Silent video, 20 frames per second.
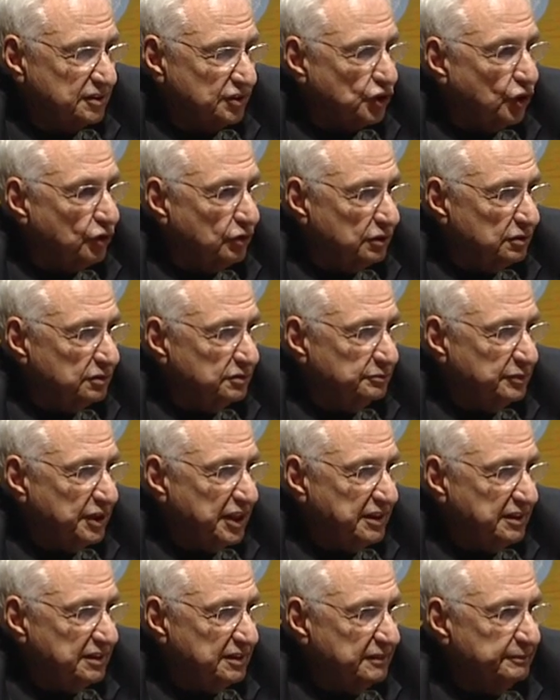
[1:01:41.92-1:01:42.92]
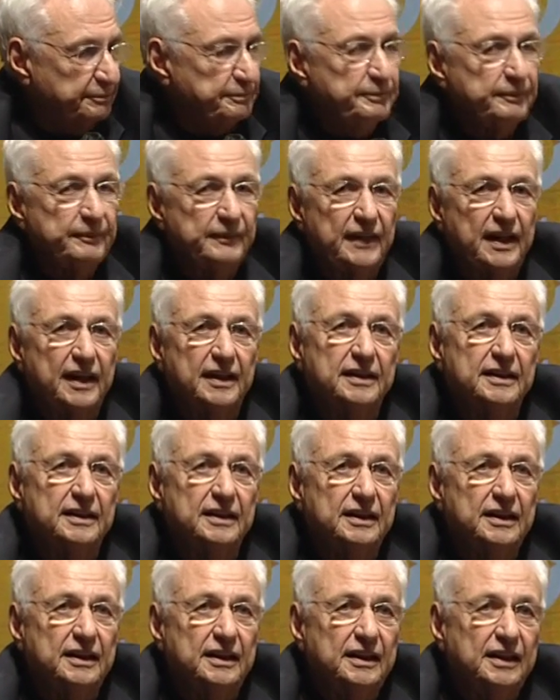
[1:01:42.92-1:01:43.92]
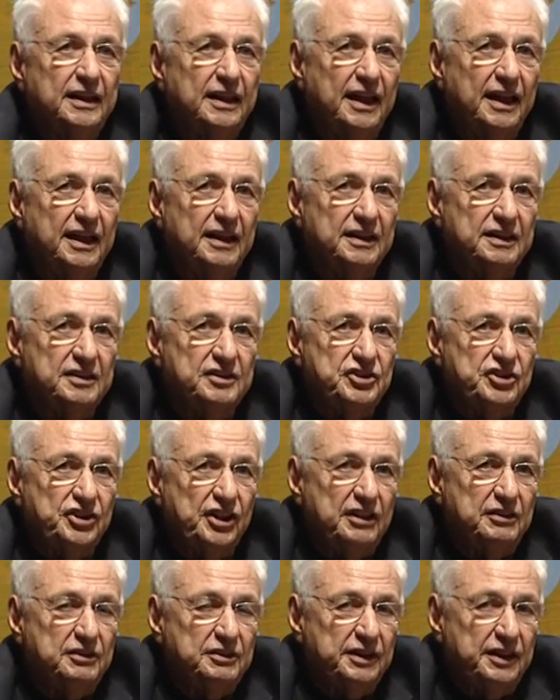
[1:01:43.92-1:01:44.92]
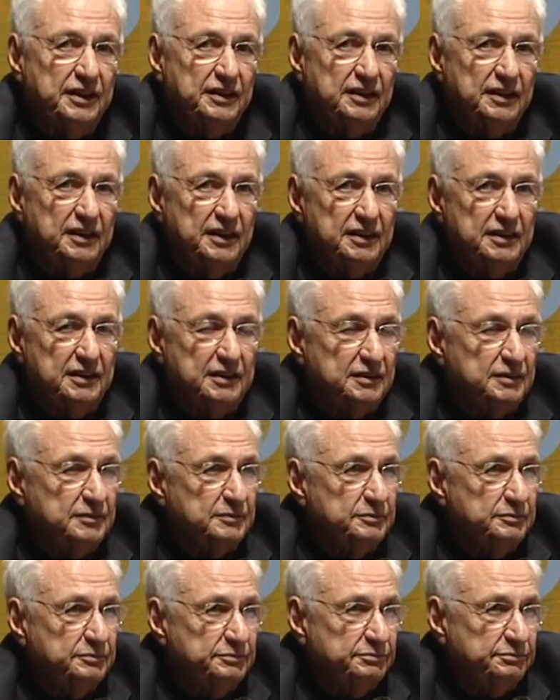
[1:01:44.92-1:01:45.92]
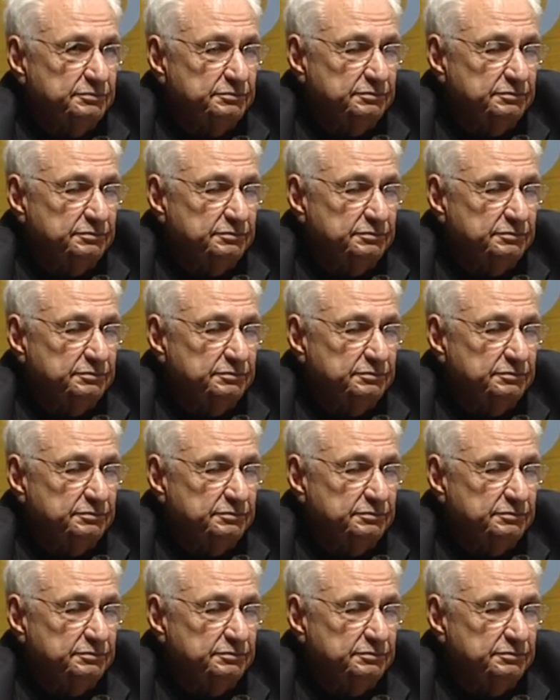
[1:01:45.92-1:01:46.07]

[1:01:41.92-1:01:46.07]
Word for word: Boom, paid. And it's generated income